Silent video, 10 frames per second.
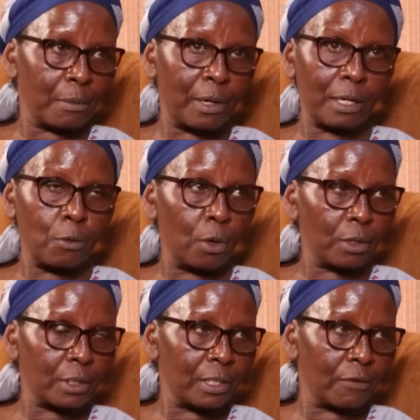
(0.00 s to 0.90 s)
Mwangi
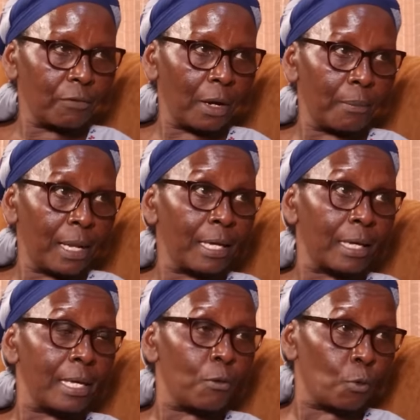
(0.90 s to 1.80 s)
walk in the farm
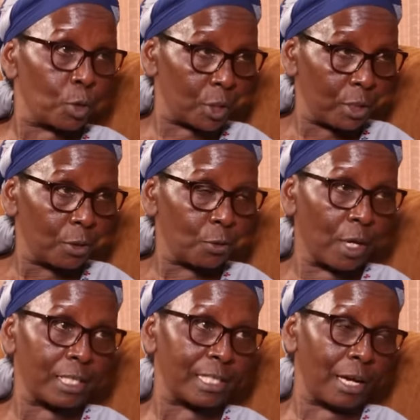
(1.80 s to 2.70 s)
like equals to
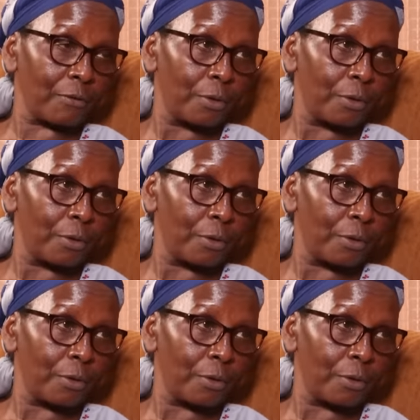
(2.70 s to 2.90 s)
our staff?